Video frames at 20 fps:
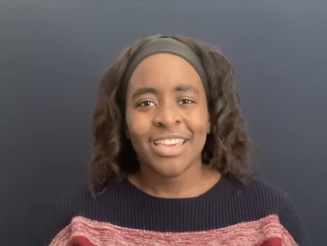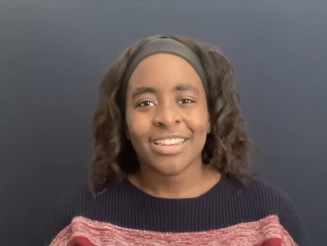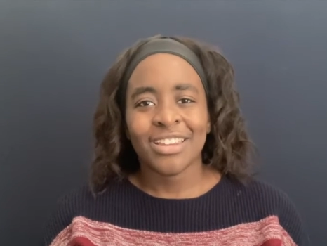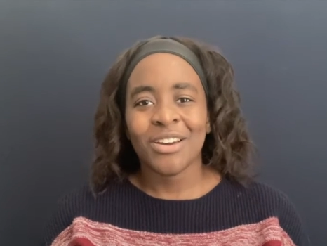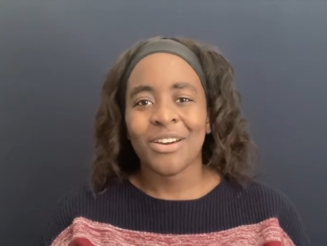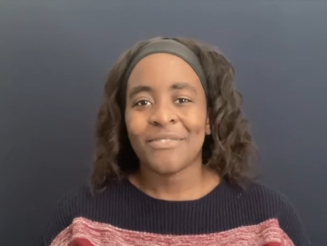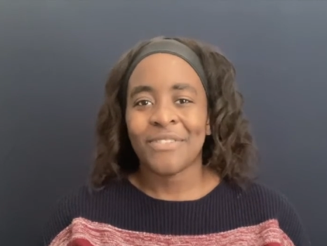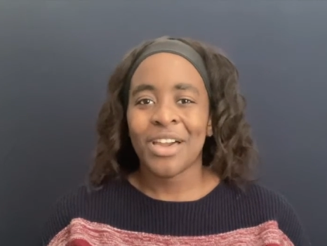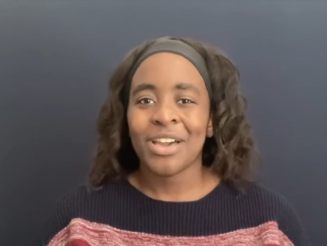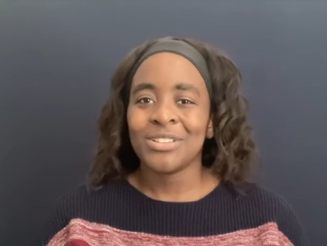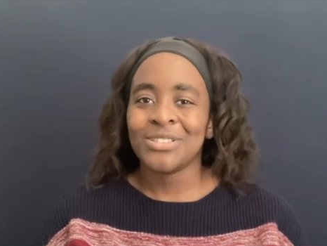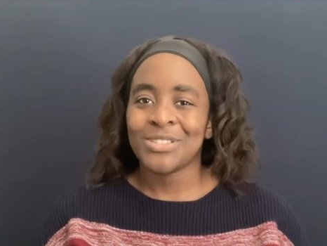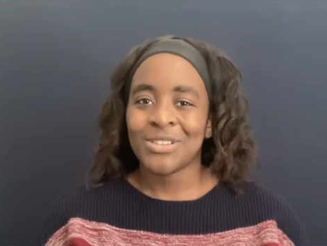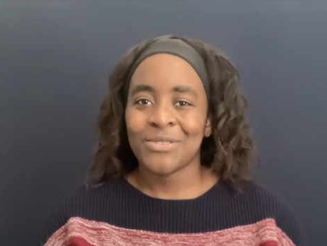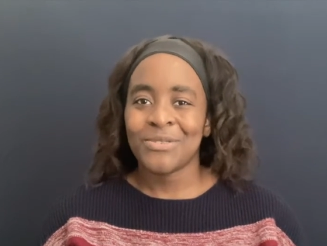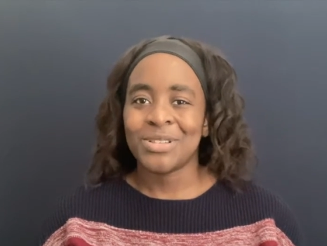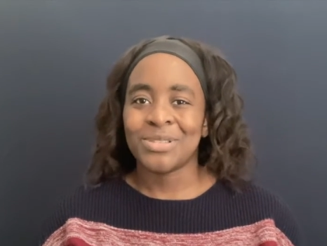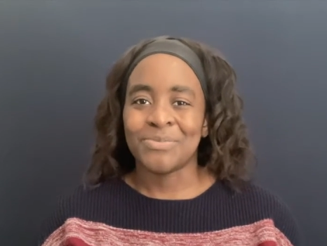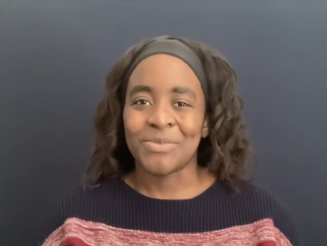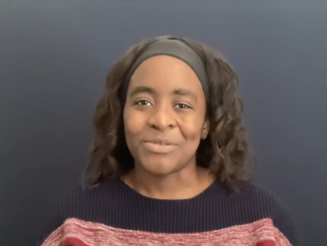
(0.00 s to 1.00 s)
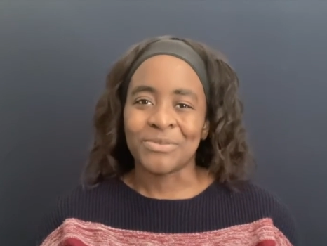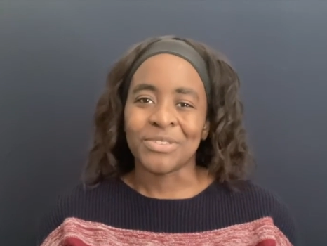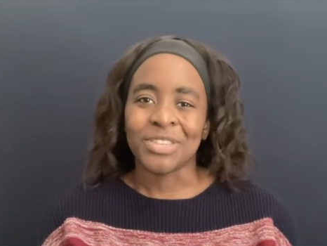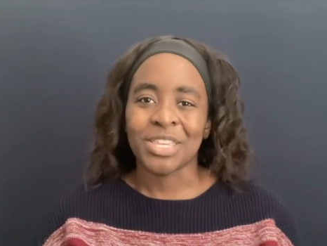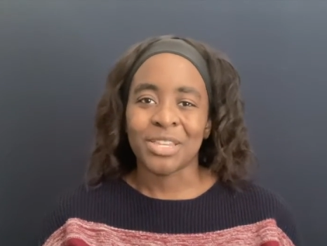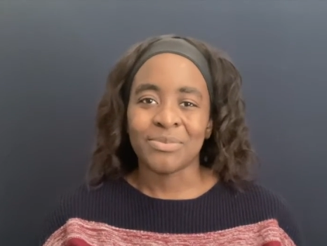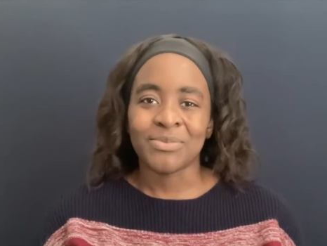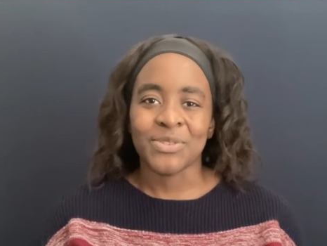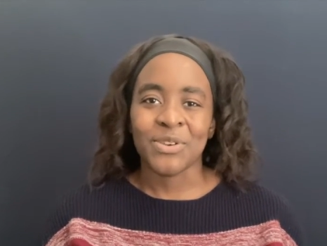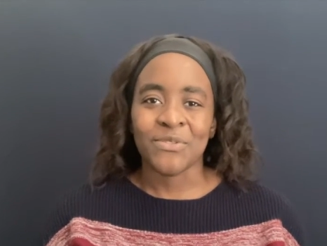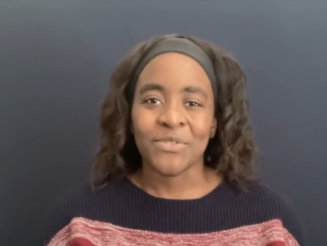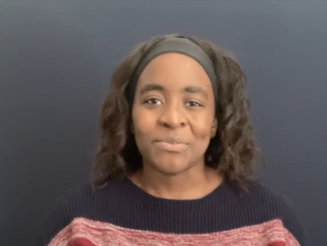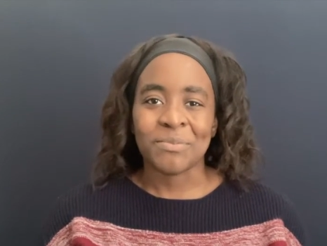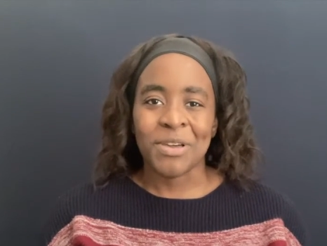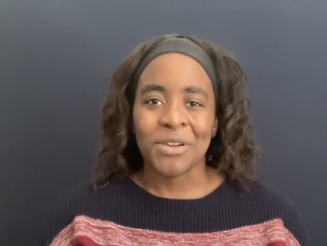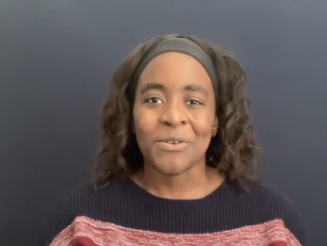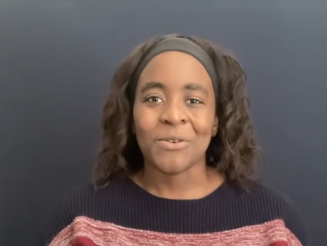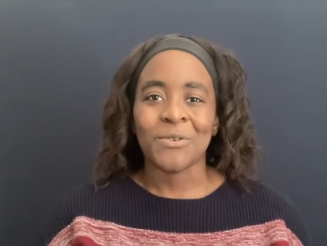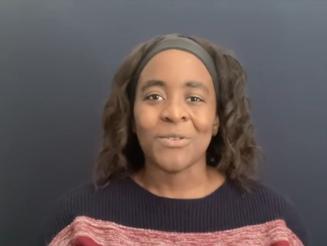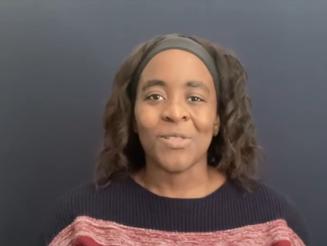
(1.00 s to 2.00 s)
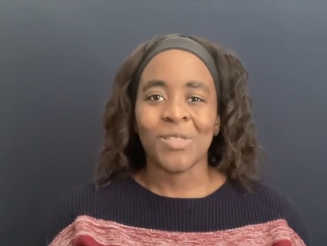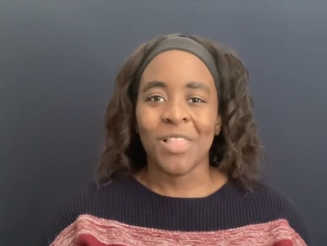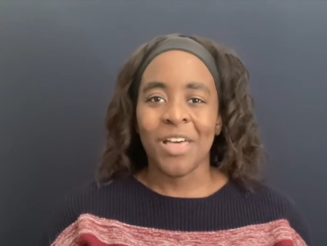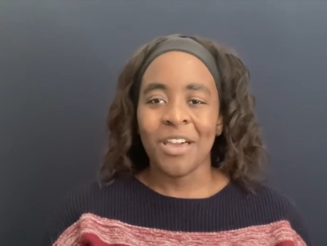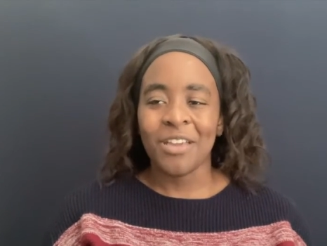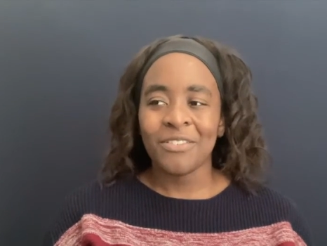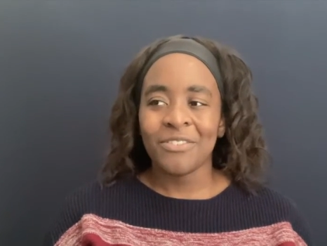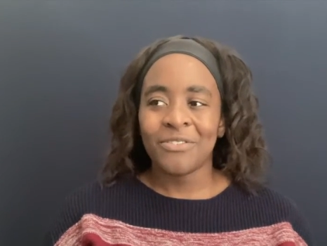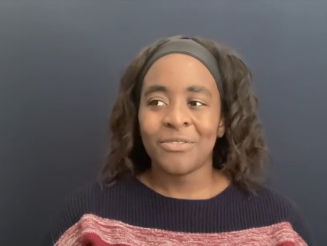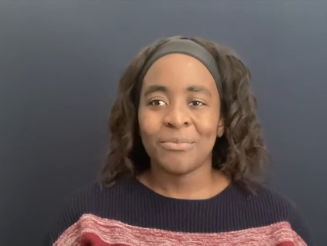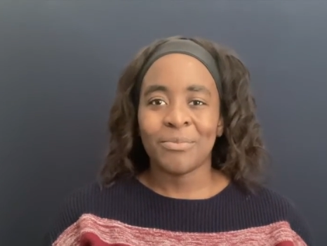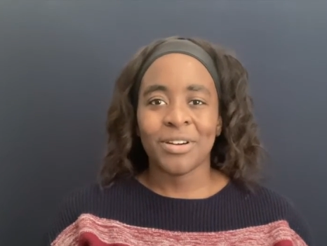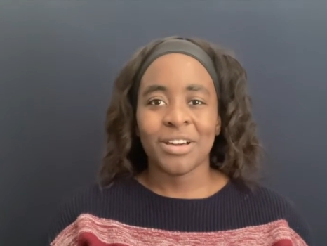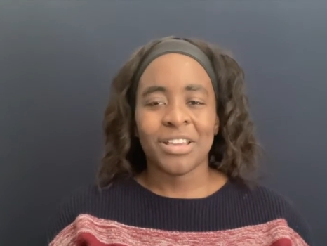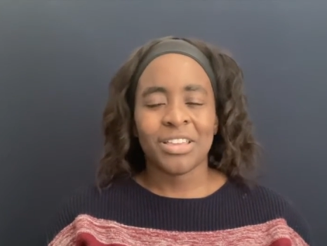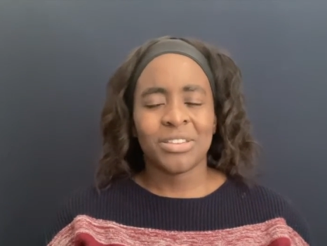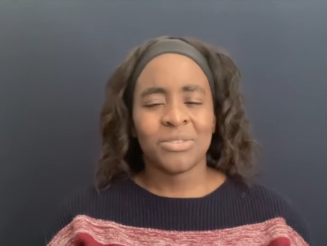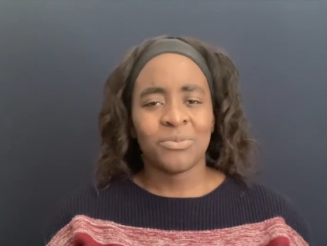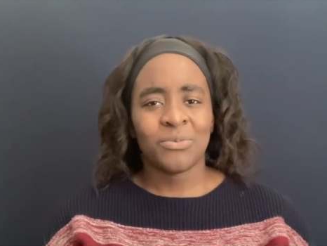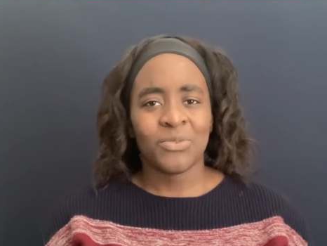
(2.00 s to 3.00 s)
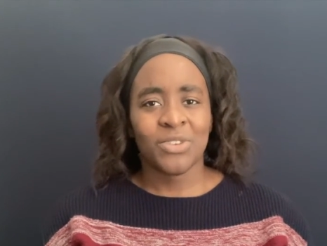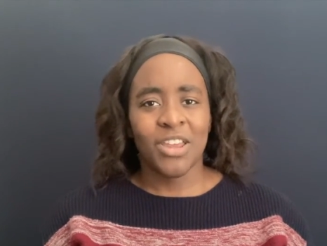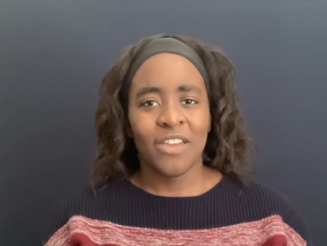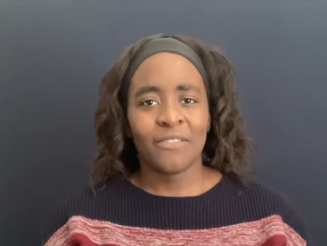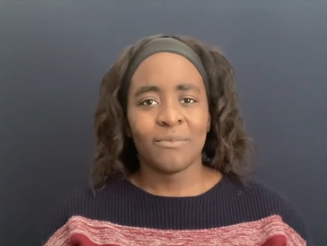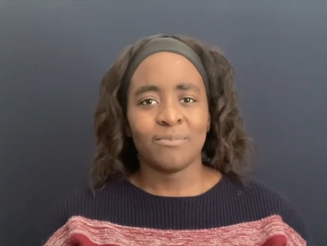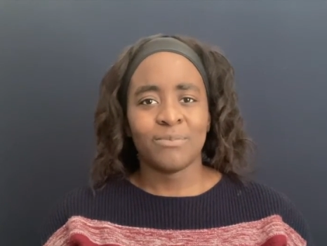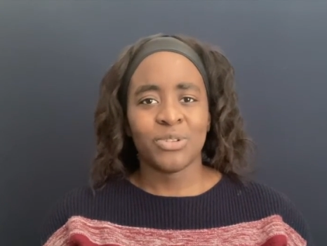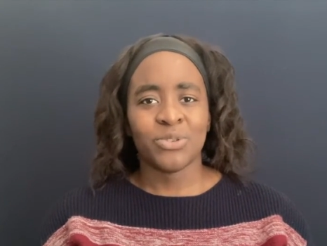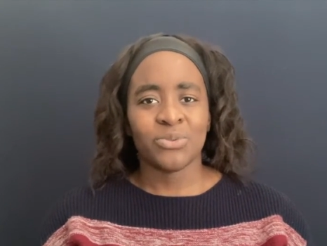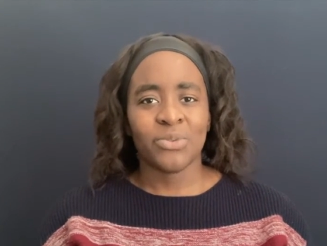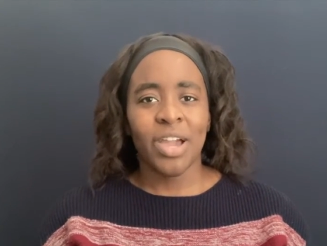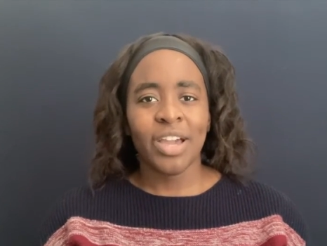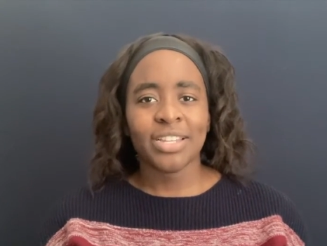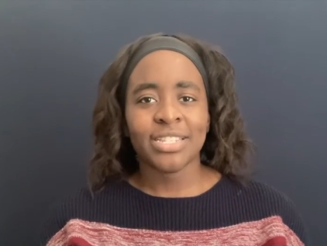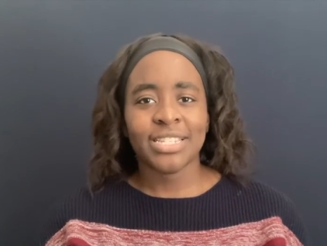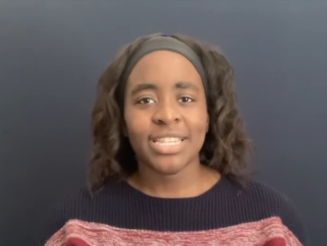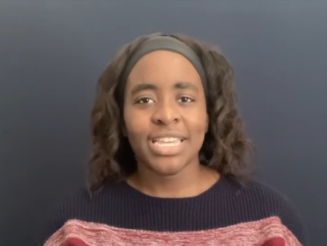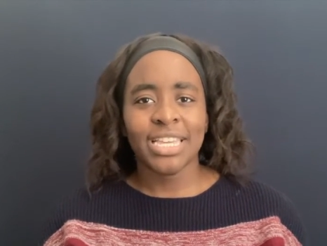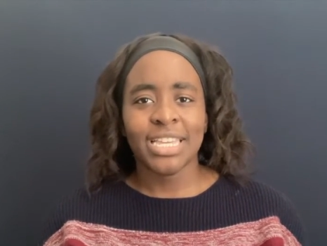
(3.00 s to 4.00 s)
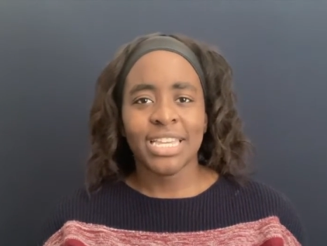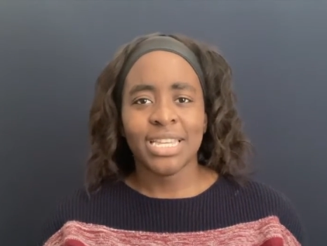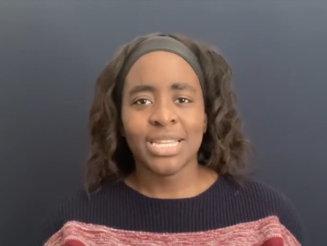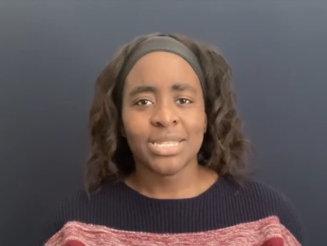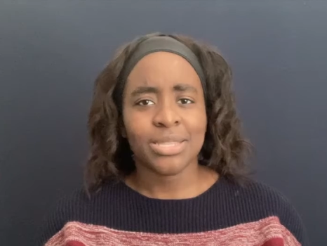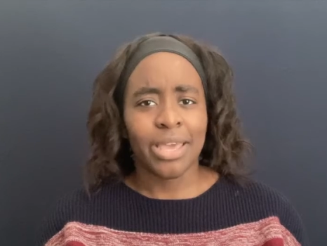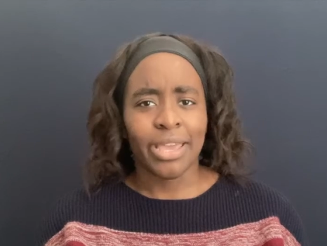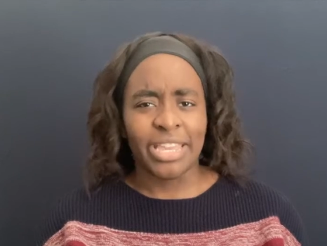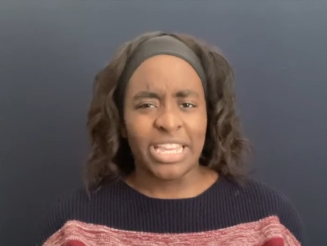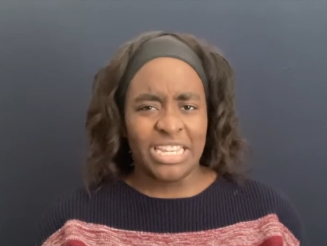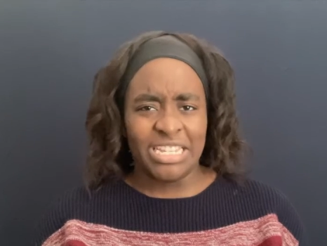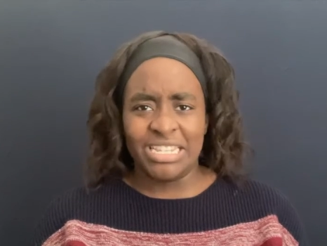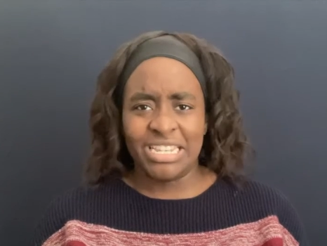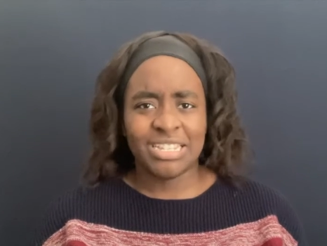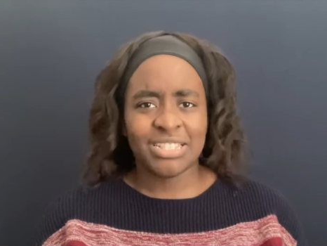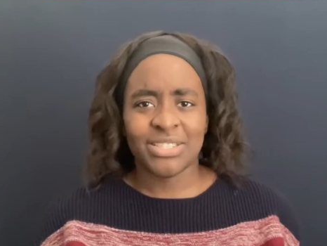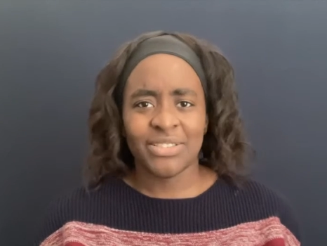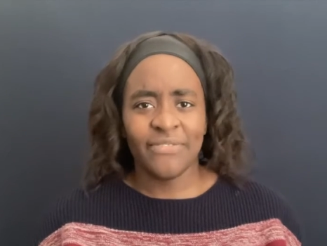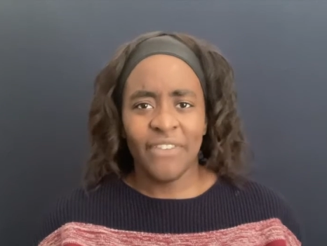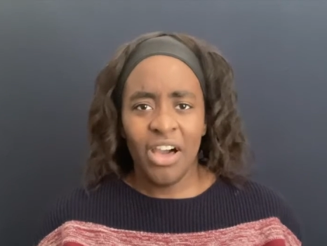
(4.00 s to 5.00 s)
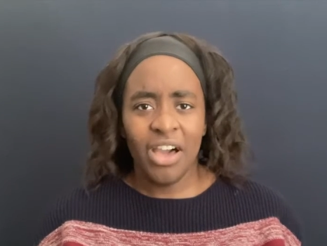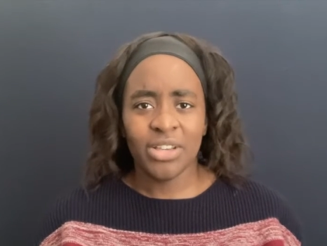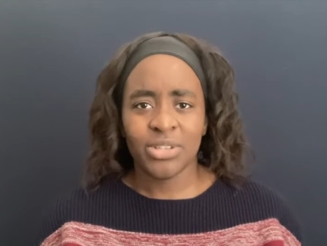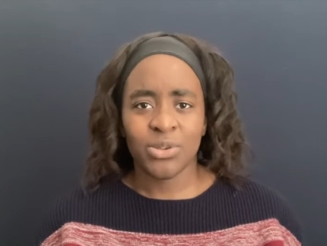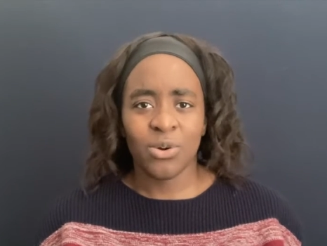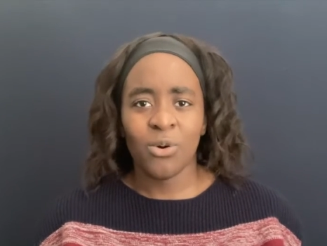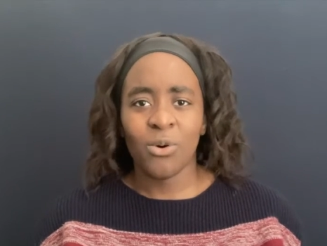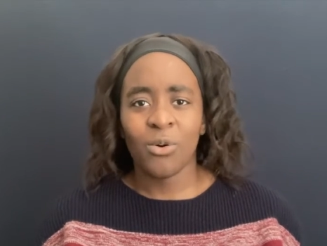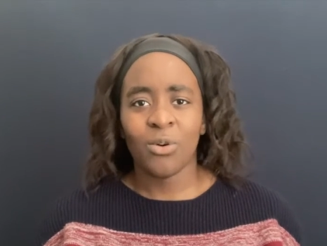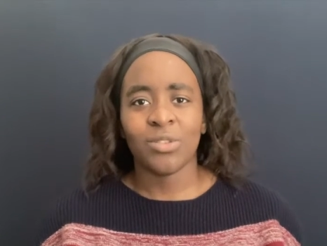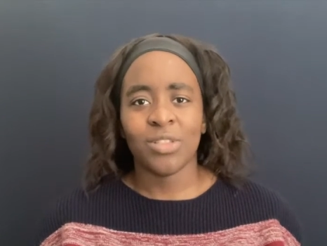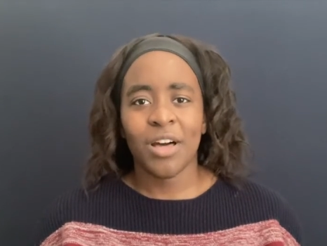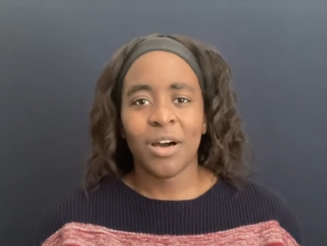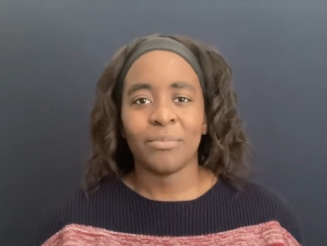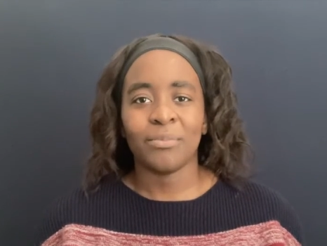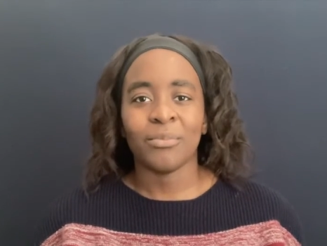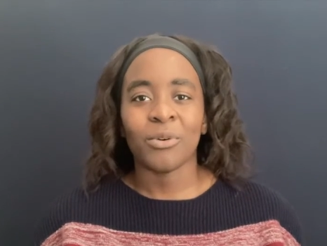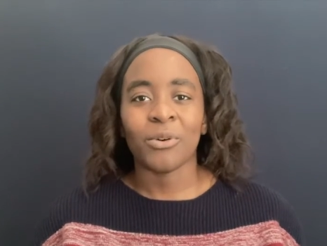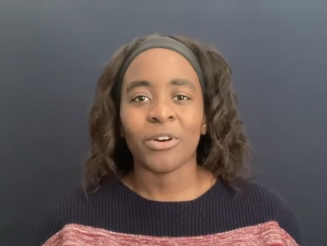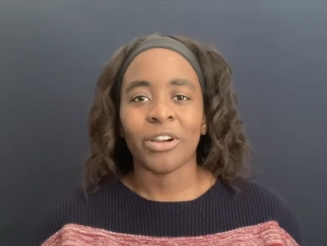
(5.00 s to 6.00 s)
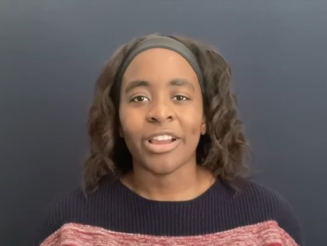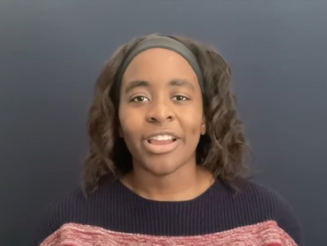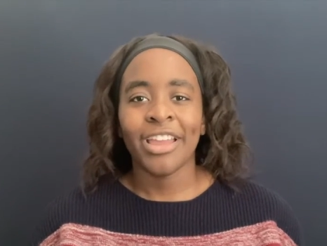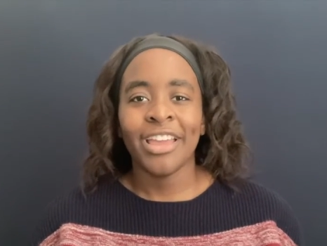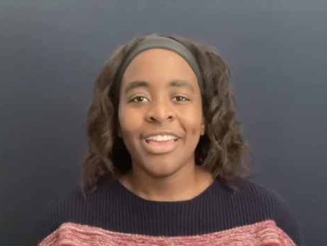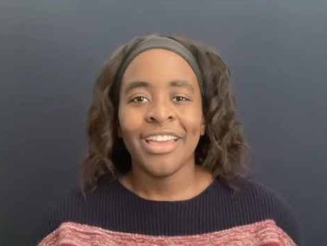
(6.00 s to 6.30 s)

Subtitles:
Now, I've actually always been really observant my whole life, but when I'm directing, it like intensifies a whole lot more.